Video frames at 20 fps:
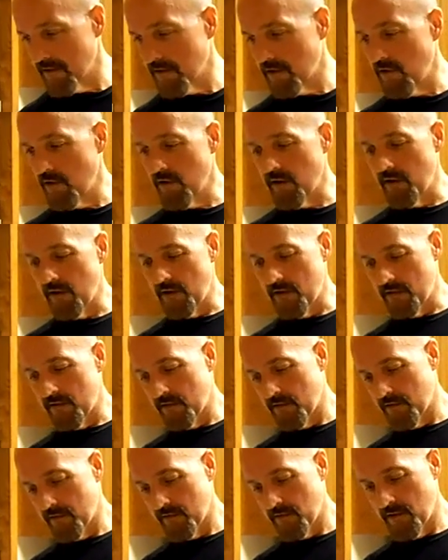coconut.
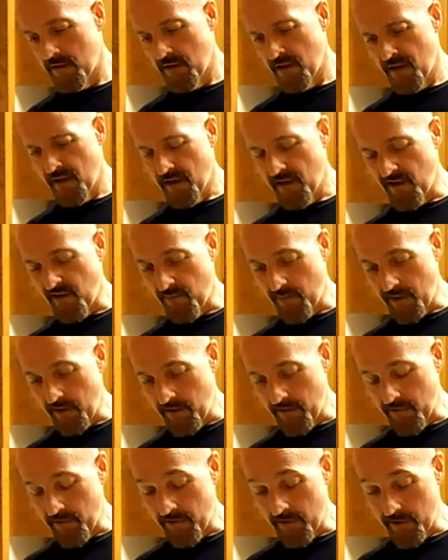I made
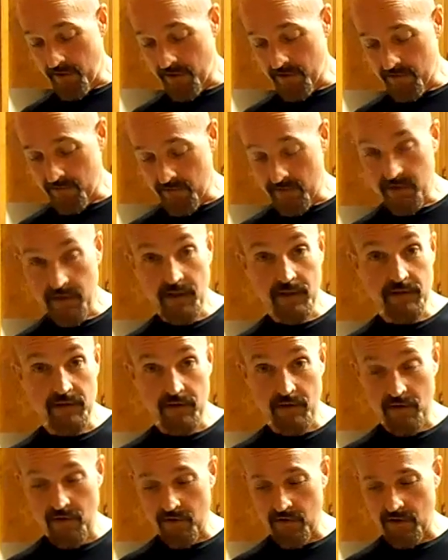other things with dates
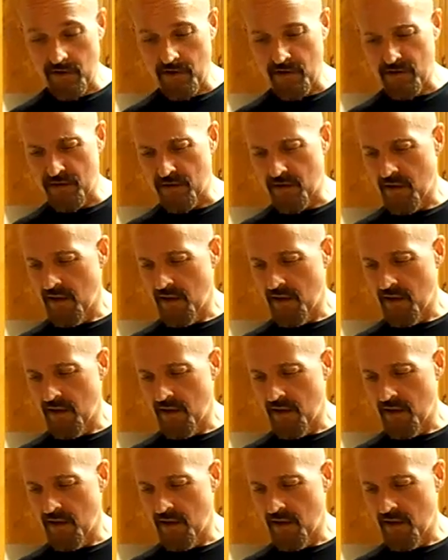and coconut.